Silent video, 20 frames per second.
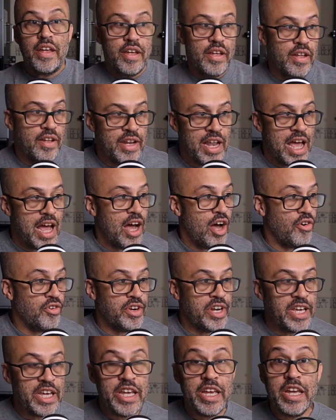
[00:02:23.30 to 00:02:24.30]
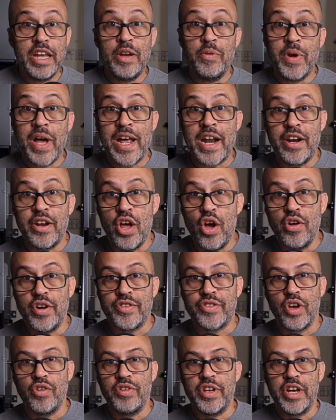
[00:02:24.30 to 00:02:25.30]
Now, the e we got a notice
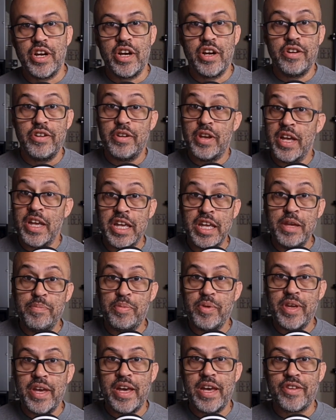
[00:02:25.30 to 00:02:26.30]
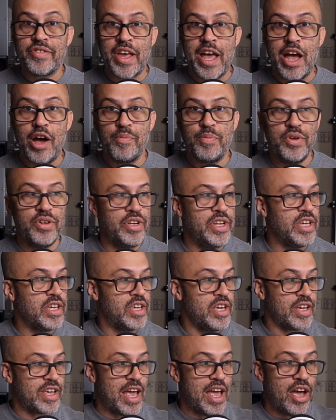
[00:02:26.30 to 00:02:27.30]
on here. The E P S output didn't
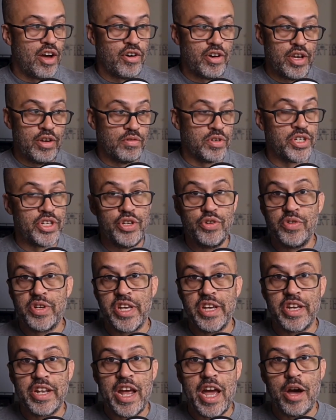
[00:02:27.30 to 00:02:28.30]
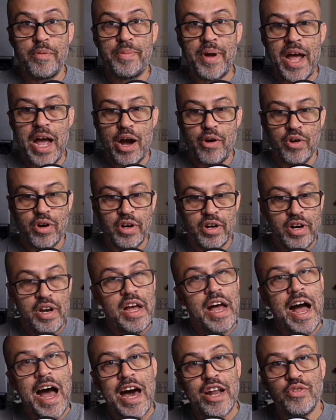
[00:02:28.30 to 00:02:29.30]
kick out. It was still kicking out power.
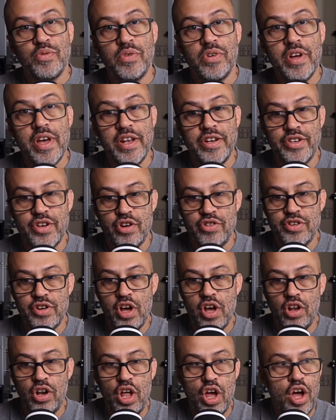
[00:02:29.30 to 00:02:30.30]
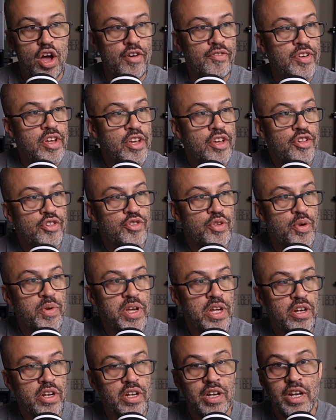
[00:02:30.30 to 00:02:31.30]
I just went ahead and turned it all off so we
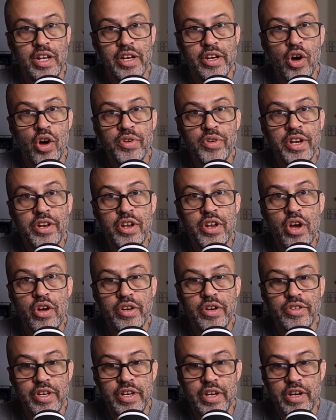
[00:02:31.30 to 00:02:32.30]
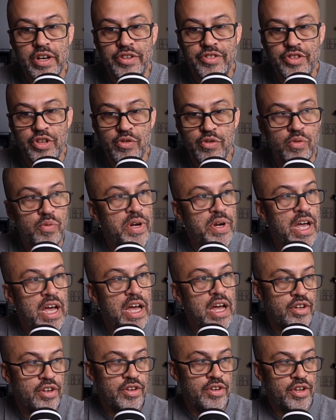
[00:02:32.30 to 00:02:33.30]
can click on the notice here and see what we
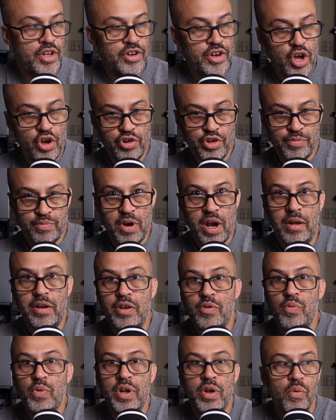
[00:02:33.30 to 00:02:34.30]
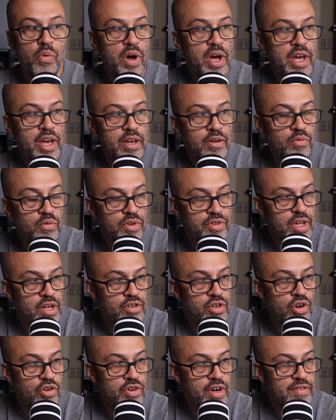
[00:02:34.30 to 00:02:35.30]
got. The notice probably went away once I
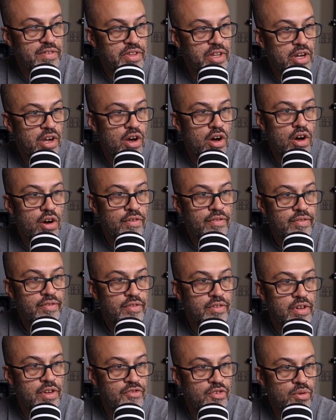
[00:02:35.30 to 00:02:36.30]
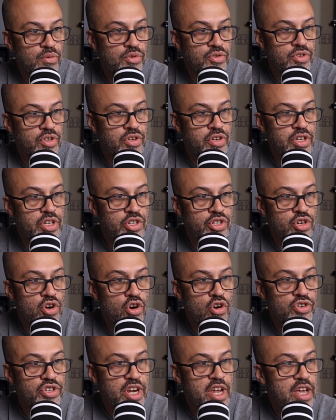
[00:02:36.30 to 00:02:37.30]
turned everything off if it was the
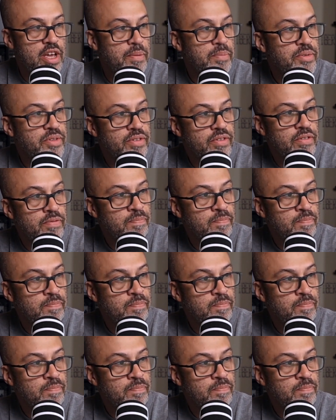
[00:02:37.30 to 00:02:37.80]
discharge amps,